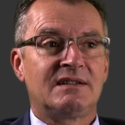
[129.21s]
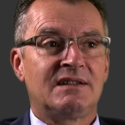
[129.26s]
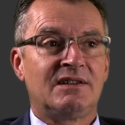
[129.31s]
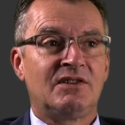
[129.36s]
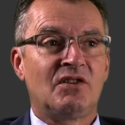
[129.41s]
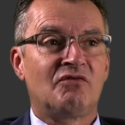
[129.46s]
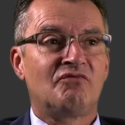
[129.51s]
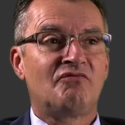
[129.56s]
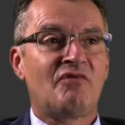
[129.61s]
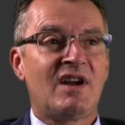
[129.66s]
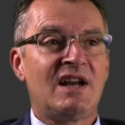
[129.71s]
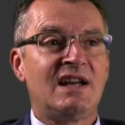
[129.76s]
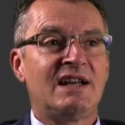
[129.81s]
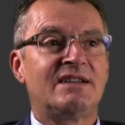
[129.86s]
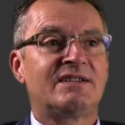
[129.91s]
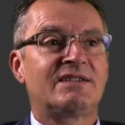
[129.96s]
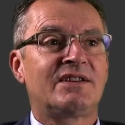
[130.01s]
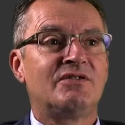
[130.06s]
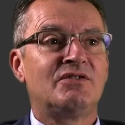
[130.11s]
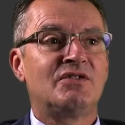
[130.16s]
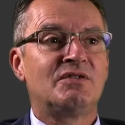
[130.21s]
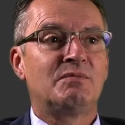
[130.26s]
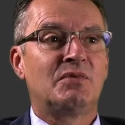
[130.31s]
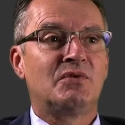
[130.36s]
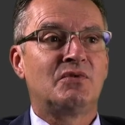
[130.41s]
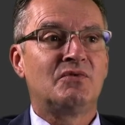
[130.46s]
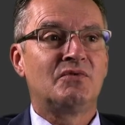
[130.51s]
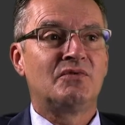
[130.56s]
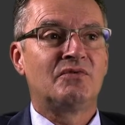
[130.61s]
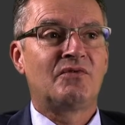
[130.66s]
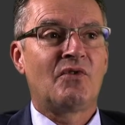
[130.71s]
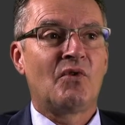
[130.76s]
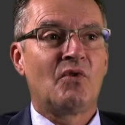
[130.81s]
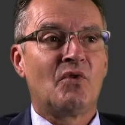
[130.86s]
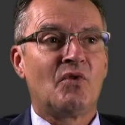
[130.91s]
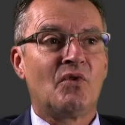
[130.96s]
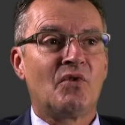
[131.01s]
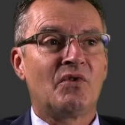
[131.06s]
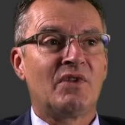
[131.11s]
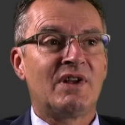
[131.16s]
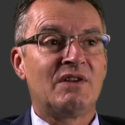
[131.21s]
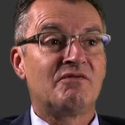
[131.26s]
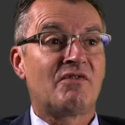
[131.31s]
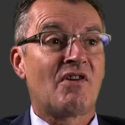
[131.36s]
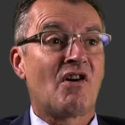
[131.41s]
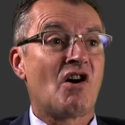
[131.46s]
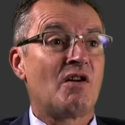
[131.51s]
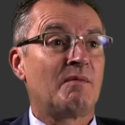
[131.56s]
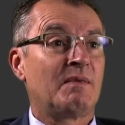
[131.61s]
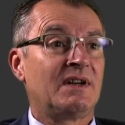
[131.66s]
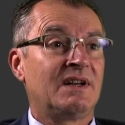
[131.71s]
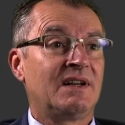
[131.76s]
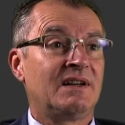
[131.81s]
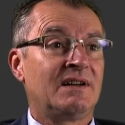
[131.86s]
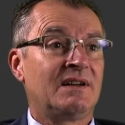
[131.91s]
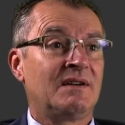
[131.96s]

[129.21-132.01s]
not really suitable for the environment